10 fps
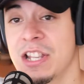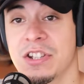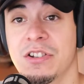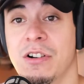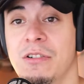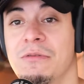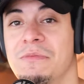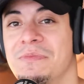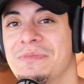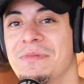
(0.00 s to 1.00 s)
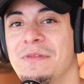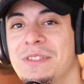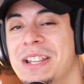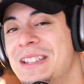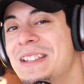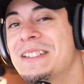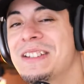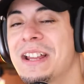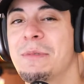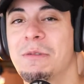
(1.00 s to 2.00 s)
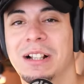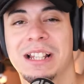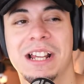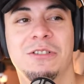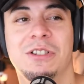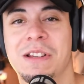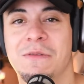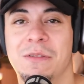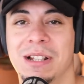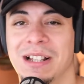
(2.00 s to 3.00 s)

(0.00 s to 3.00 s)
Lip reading: So this season is going to be really interesting for me.